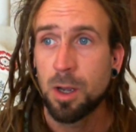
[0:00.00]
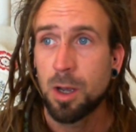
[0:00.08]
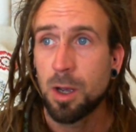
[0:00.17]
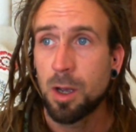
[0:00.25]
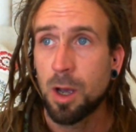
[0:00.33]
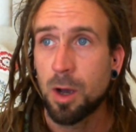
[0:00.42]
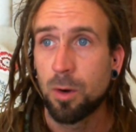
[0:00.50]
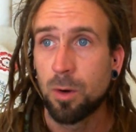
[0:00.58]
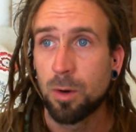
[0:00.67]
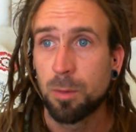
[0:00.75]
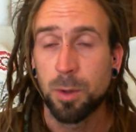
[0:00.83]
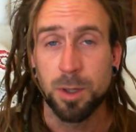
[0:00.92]
or book a
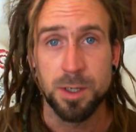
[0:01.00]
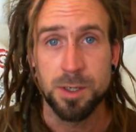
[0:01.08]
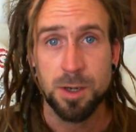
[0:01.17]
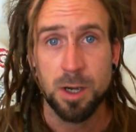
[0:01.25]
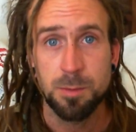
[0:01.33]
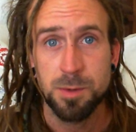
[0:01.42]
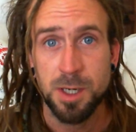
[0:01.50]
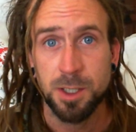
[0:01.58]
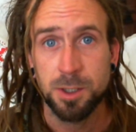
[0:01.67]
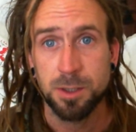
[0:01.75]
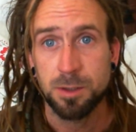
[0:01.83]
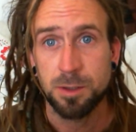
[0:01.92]
Skype session,
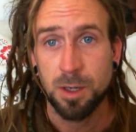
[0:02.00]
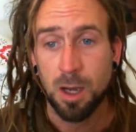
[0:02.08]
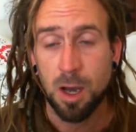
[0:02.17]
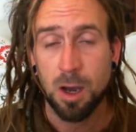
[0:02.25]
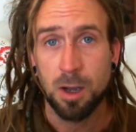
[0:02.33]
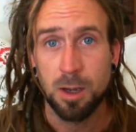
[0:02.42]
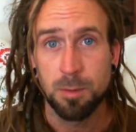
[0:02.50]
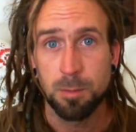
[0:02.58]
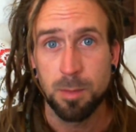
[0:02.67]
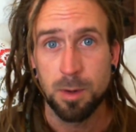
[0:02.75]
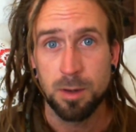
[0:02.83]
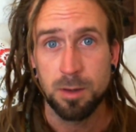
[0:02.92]
I am
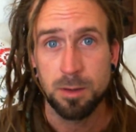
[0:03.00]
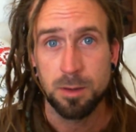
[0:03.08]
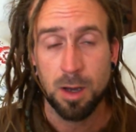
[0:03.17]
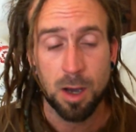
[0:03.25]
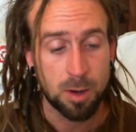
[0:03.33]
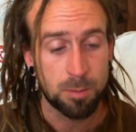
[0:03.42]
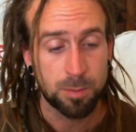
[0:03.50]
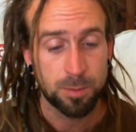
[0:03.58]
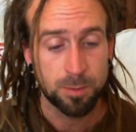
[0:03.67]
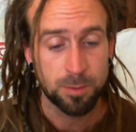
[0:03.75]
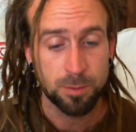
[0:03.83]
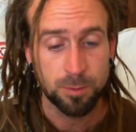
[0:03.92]
up
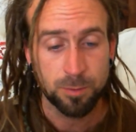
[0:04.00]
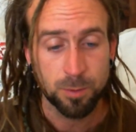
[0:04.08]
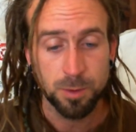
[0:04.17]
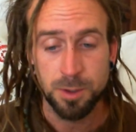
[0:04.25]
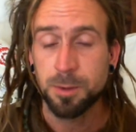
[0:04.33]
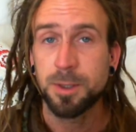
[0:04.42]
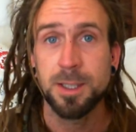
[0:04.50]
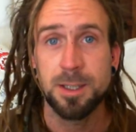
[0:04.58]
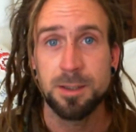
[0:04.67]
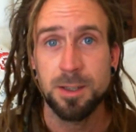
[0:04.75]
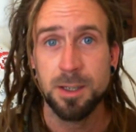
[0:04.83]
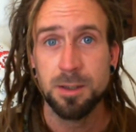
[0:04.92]
for doing these things.
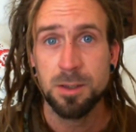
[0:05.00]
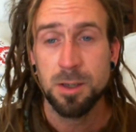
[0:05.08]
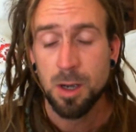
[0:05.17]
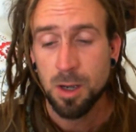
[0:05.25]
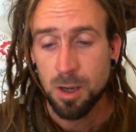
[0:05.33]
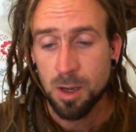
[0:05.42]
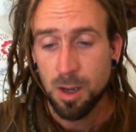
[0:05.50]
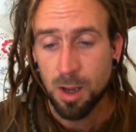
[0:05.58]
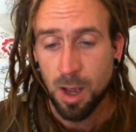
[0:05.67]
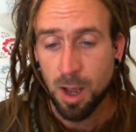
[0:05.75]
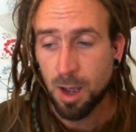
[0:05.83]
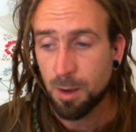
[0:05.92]

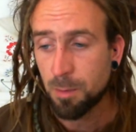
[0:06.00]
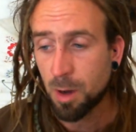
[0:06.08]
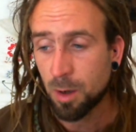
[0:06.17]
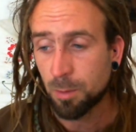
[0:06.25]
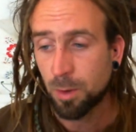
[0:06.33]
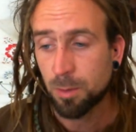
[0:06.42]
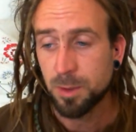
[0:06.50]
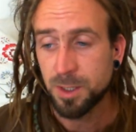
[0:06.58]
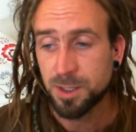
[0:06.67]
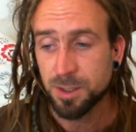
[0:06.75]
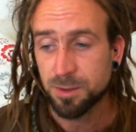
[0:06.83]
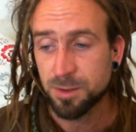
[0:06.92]
I'll probably
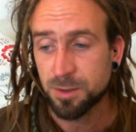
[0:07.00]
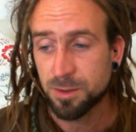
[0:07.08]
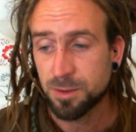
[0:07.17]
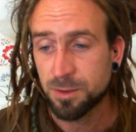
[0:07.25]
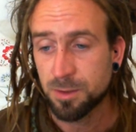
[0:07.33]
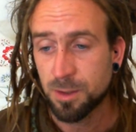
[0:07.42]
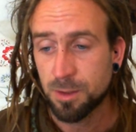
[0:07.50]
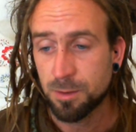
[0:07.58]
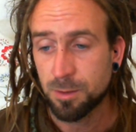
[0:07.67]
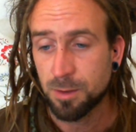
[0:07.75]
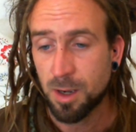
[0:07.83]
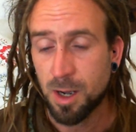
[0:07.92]
just
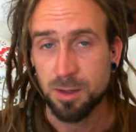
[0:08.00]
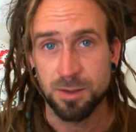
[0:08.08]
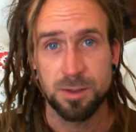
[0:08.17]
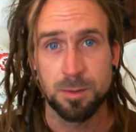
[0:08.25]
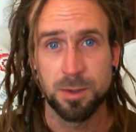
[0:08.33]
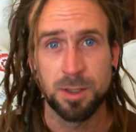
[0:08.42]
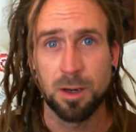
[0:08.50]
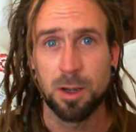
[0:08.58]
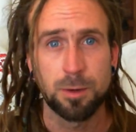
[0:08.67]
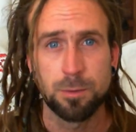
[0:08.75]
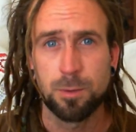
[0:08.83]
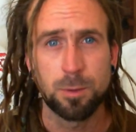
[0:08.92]
ask something like
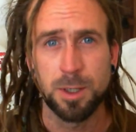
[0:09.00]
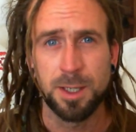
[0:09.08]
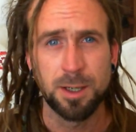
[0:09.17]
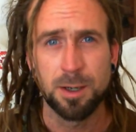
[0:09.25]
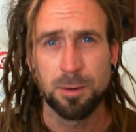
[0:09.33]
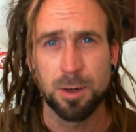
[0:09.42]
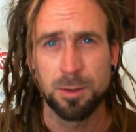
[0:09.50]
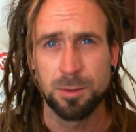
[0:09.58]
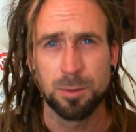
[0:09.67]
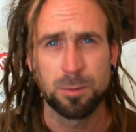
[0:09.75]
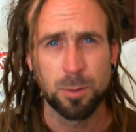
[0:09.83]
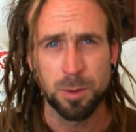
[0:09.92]
€40 or
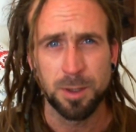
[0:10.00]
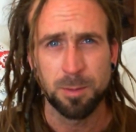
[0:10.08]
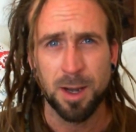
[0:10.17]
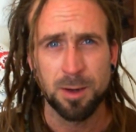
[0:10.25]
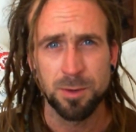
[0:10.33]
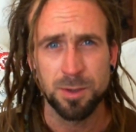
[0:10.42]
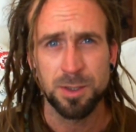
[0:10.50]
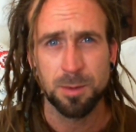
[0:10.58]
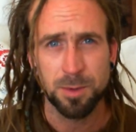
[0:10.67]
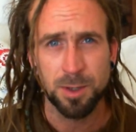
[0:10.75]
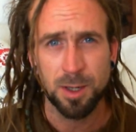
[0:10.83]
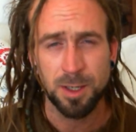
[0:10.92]
£40 or something like
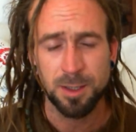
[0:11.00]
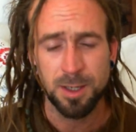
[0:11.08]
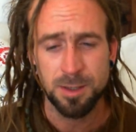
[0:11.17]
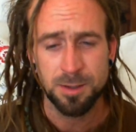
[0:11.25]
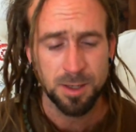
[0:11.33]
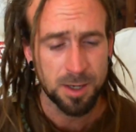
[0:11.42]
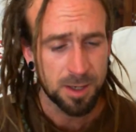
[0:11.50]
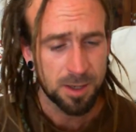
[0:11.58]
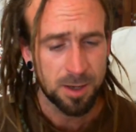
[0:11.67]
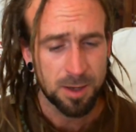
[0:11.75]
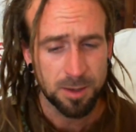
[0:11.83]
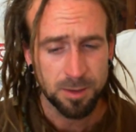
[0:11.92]
this,
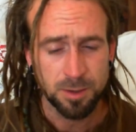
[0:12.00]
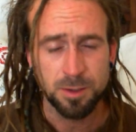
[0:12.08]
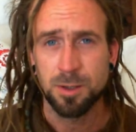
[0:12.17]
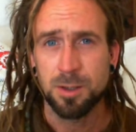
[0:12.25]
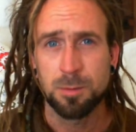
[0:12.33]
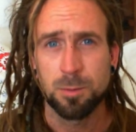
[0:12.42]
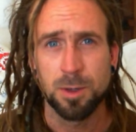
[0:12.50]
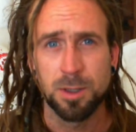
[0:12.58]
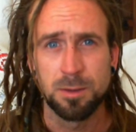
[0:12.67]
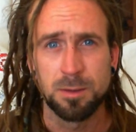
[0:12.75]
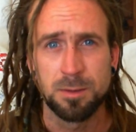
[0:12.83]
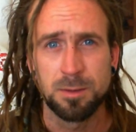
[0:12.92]
because I don't want to
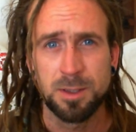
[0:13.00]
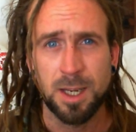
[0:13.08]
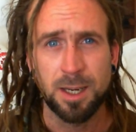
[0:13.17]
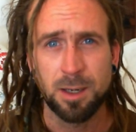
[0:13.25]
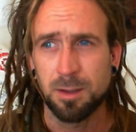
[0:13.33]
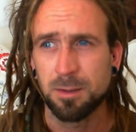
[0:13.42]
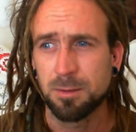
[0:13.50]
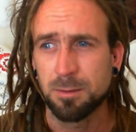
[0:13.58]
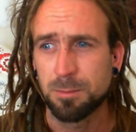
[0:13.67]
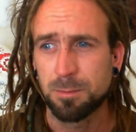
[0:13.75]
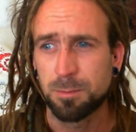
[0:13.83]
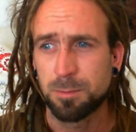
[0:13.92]
take
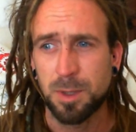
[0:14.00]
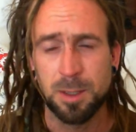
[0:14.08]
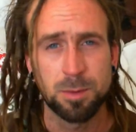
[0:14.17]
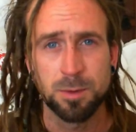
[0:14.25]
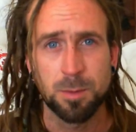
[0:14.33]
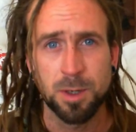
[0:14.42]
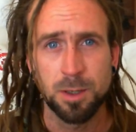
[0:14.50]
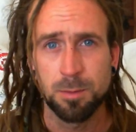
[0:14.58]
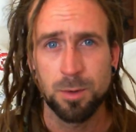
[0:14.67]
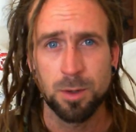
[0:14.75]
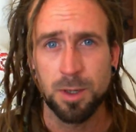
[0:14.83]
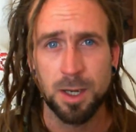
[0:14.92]
people's money. I'm not that
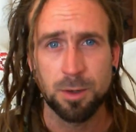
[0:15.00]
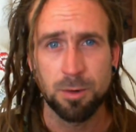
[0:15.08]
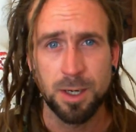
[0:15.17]
greedy.